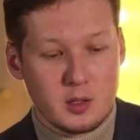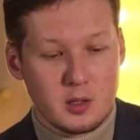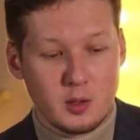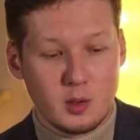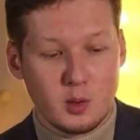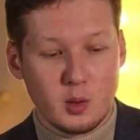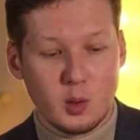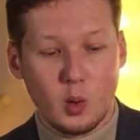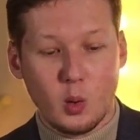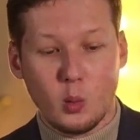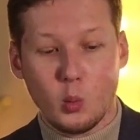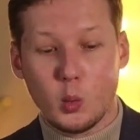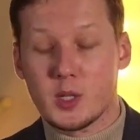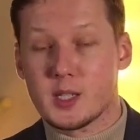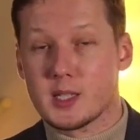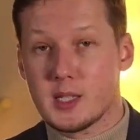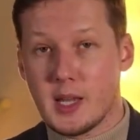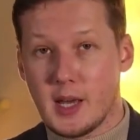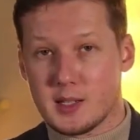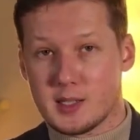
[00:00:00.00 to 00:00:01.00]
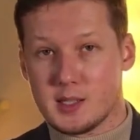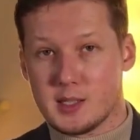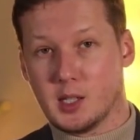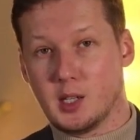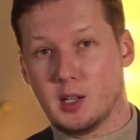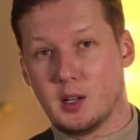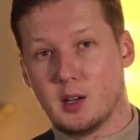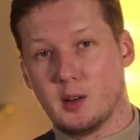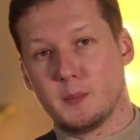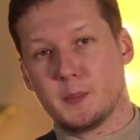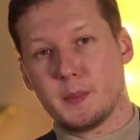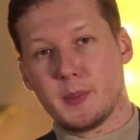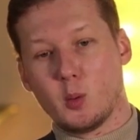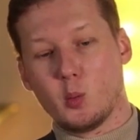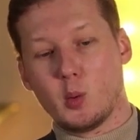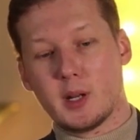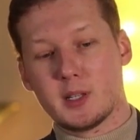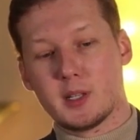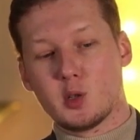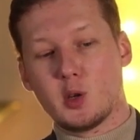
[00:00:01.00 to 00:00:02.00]
So what's next here?
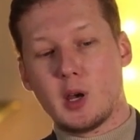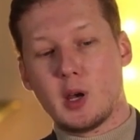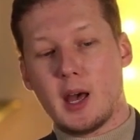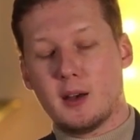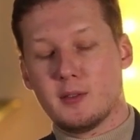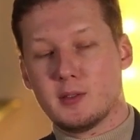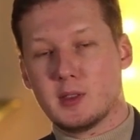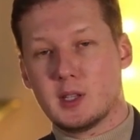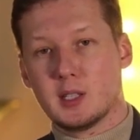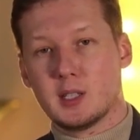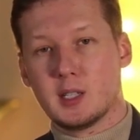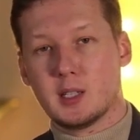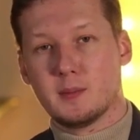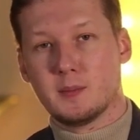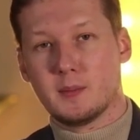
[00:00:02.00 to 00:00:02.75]
Once you have